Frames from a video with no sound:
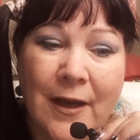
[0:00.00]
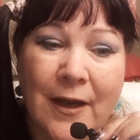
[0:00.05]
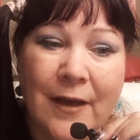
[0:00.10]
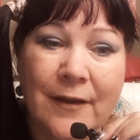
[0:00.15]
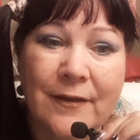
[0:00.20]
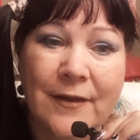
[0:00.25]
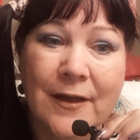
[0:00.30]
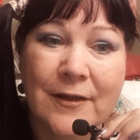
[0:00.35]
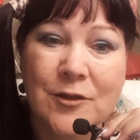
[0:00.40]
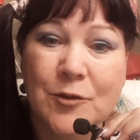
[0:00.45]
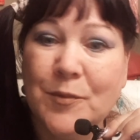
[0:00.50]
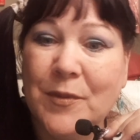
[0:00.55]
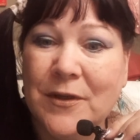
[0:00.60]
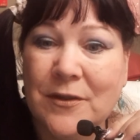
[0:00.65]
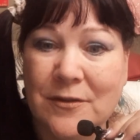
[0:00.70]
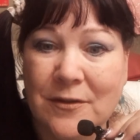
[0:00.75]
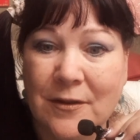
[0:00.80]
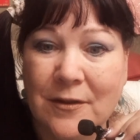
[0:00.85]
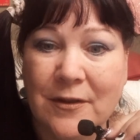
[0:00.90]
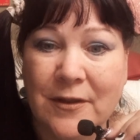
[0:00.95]
And that's
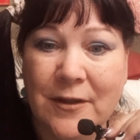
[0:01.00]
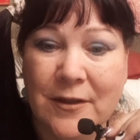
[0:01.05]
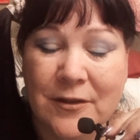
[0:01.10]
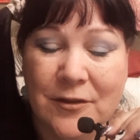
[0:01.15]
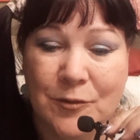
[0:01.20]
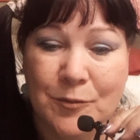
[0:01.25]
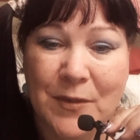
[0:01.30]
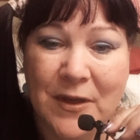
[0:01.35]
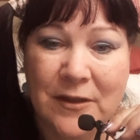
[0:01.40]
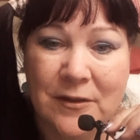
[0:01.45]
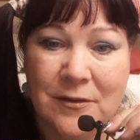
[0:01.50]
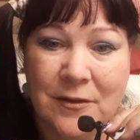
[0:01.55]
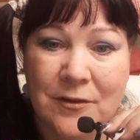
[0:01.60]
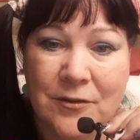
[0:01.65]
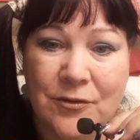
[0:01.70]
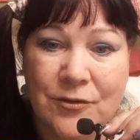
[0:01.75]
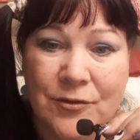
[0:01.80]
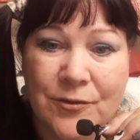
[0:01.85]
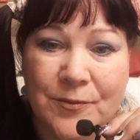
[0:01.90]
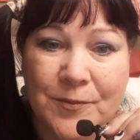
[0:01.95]
basically his
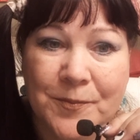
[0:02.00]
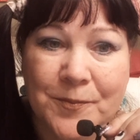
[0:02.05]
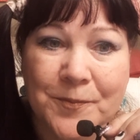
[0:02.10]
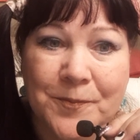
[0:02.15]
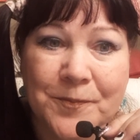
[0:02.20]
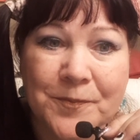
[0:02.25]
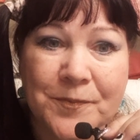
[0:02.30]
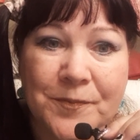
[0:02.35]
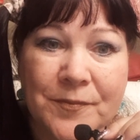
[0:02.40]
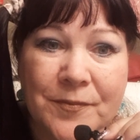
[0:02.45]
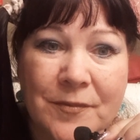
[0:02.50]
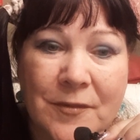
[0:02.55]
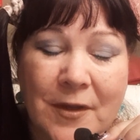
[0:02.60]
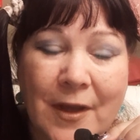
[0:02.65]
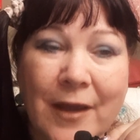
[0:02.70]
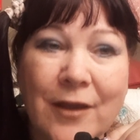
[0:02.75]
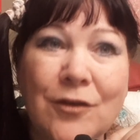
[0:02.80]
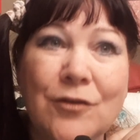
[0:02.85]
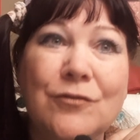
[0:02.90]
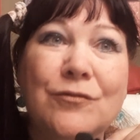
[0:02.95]
message.
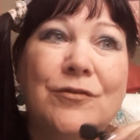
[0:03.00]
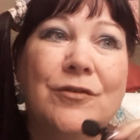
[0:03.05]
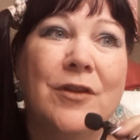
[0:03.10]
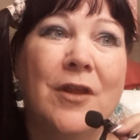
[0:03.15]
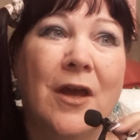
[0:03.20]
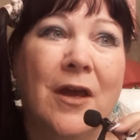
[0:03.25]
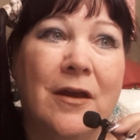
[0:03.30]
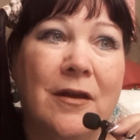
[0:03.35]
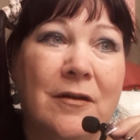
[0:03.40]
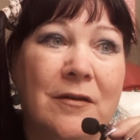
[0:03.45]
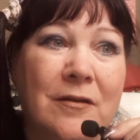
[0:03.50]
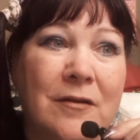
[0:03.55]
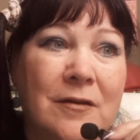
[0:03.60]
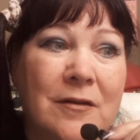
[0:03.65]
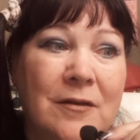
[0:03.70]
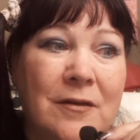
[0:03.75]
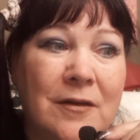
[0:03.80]
Thank you for that.